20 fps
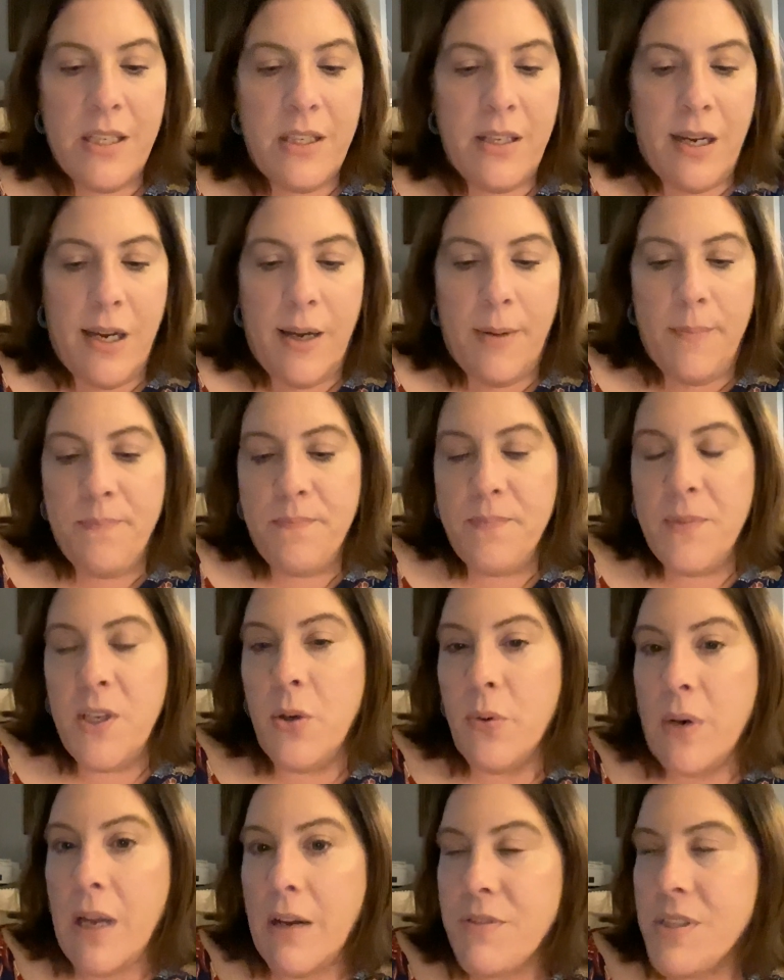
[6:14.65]
You
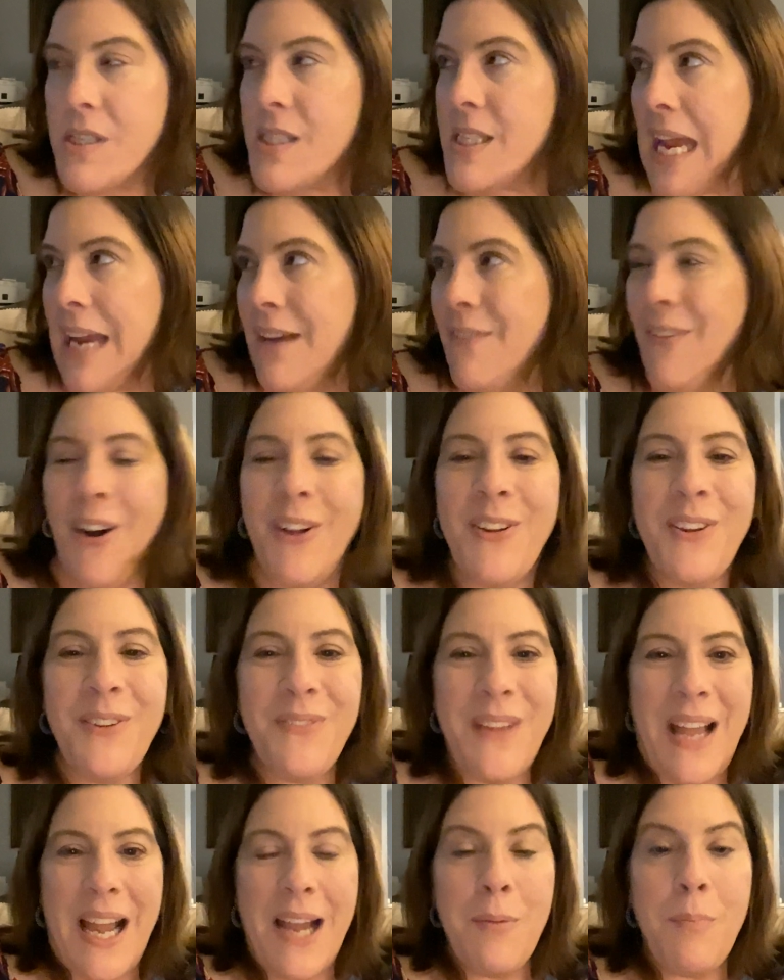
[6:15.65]
don't have to save all of
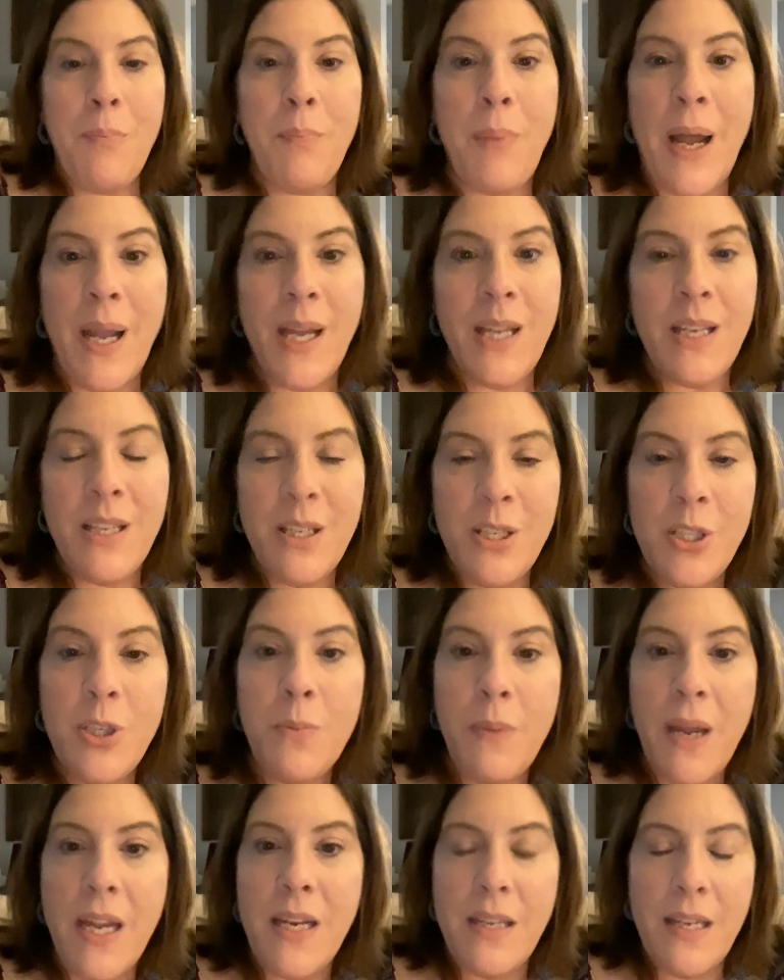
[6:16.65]
that, but you
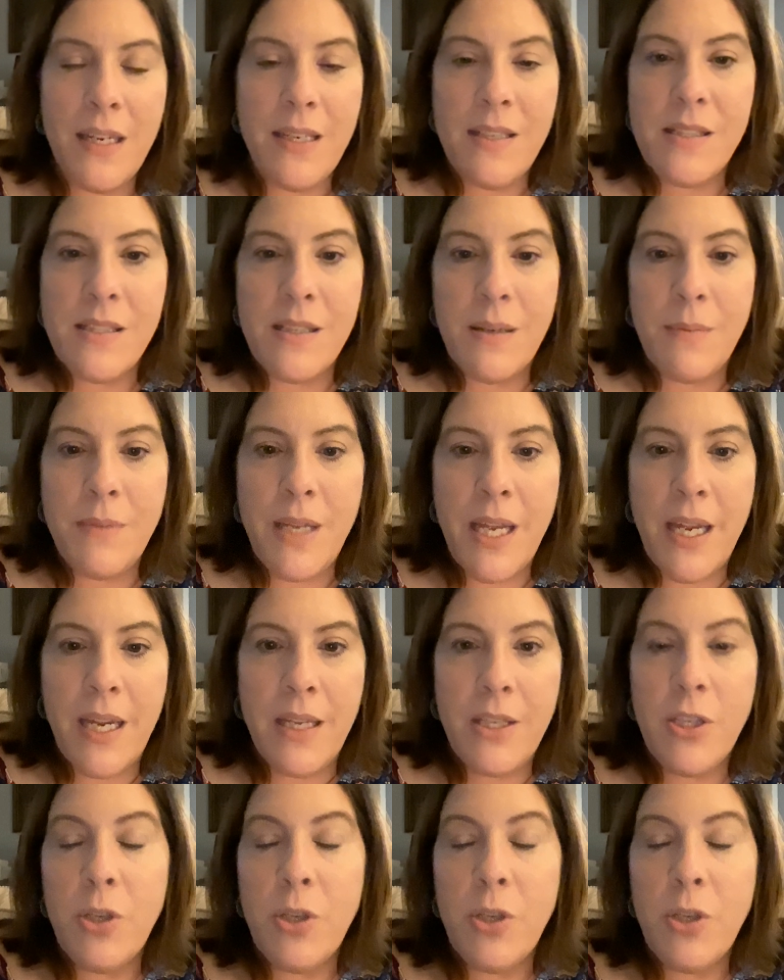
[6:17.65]
may need it someday.